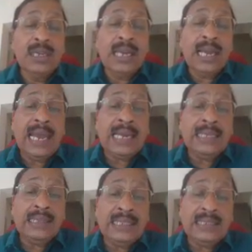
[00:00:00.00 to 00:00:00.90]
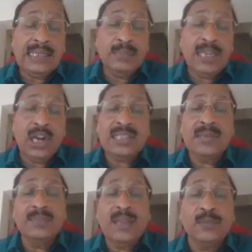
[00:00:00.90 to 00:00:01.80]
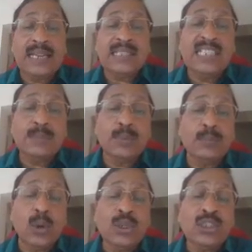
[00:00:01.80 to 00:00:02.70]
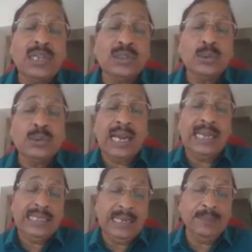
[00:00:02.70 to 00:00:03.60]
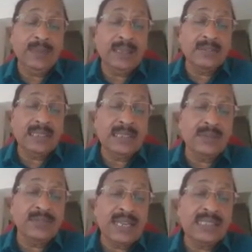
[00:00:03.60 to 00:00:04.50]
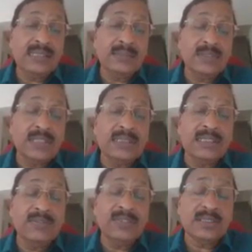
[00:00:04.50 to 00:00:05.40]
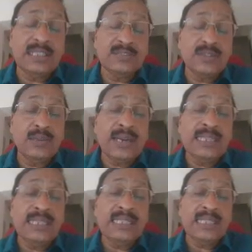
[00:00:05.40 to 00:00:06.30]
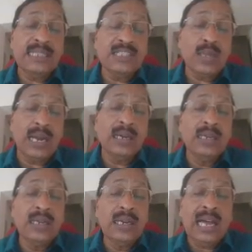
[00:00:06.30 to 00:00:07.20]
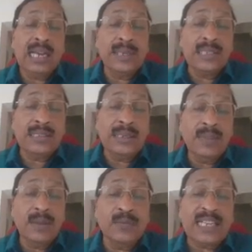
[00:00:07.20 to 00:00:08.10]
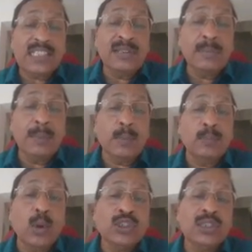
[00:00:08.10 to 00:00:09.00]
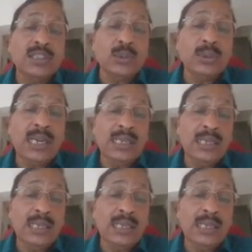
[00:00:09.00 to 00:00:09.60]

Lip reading: And in that, because the flux is proportional to the IA, since the field winding is series to the armature, the flux will be proportional to the